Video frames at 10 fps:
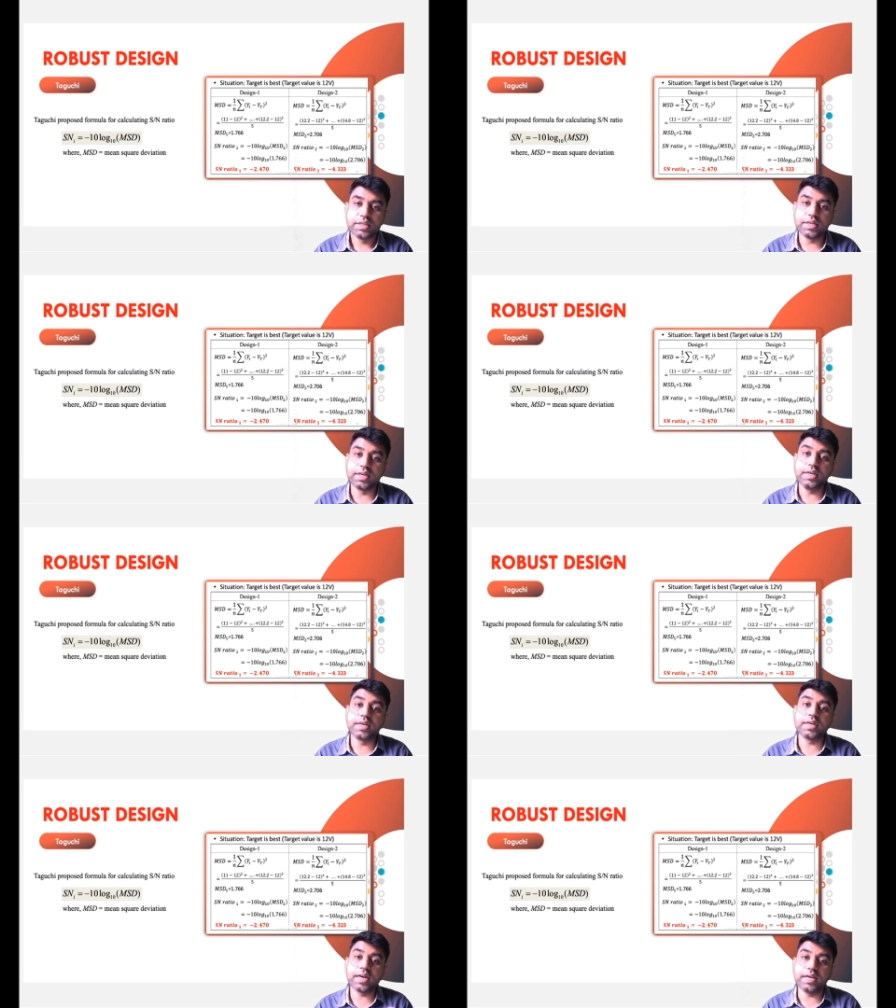In
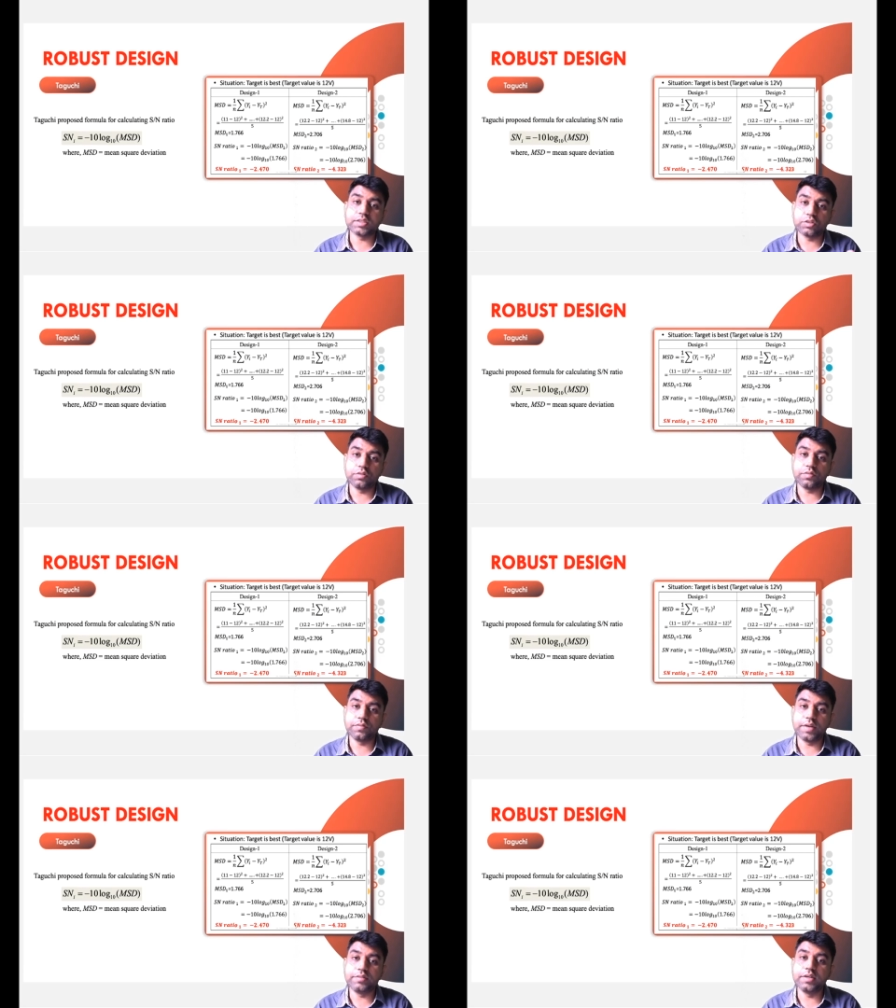earlier class,
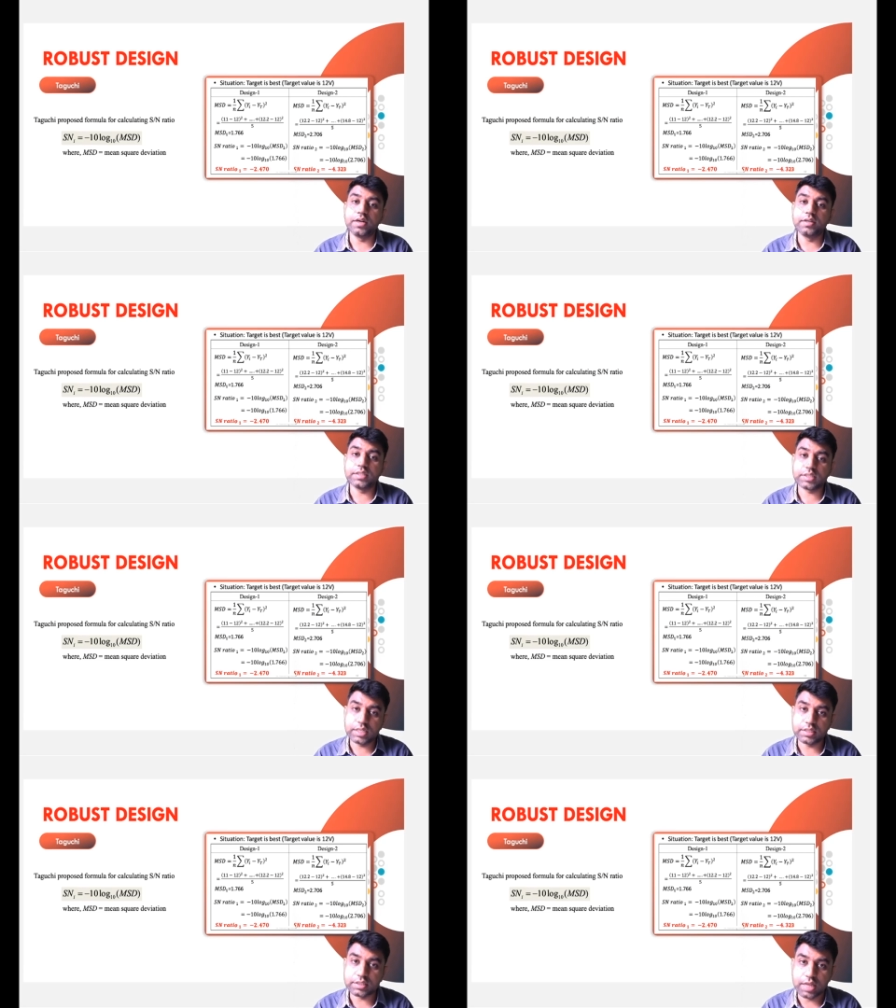when we
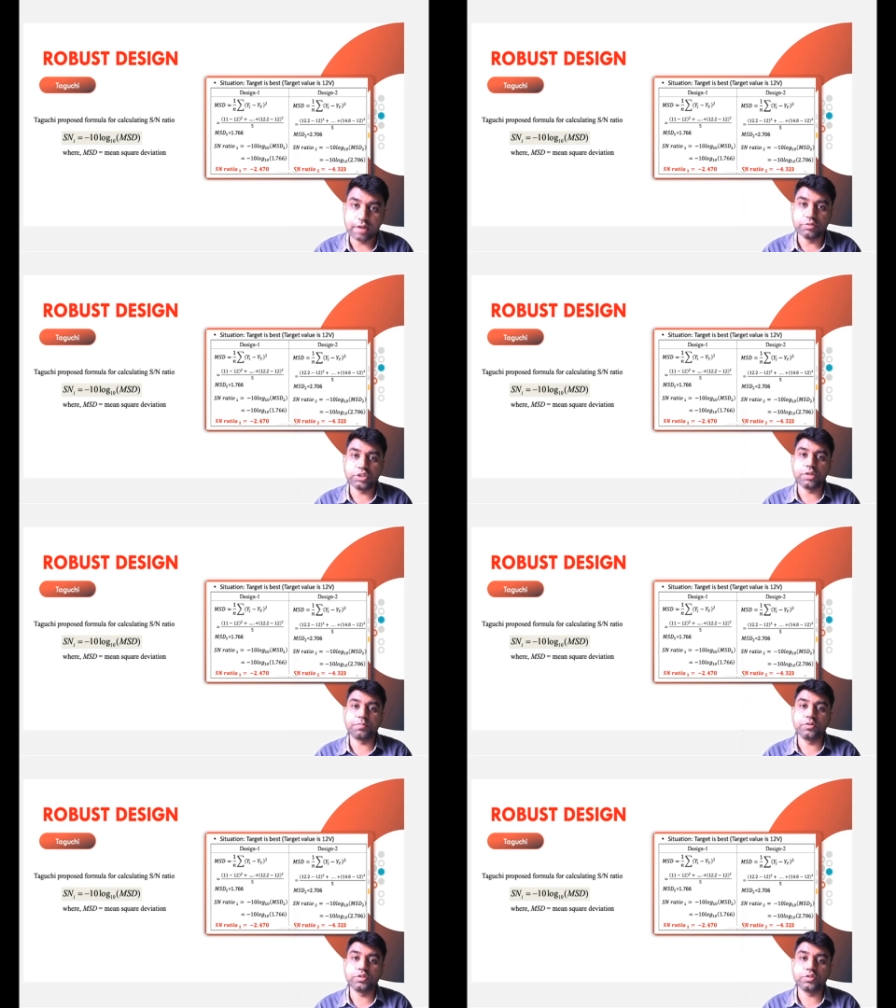understand the Taguchi
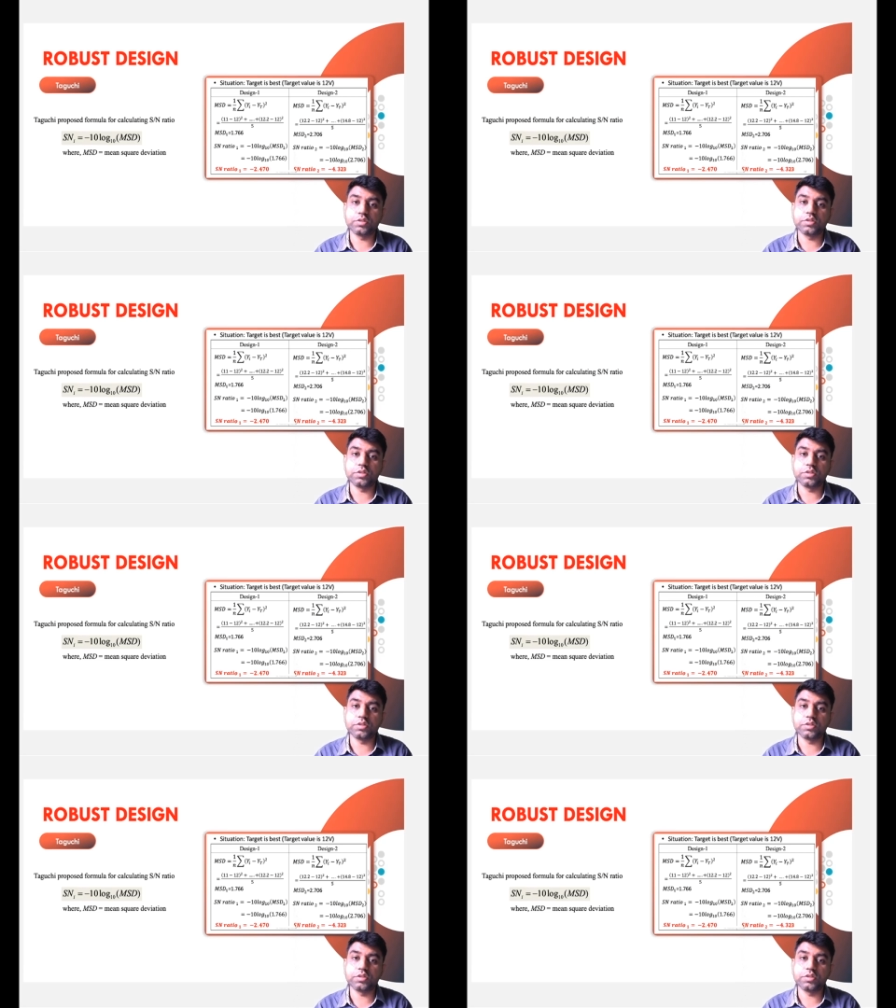approach,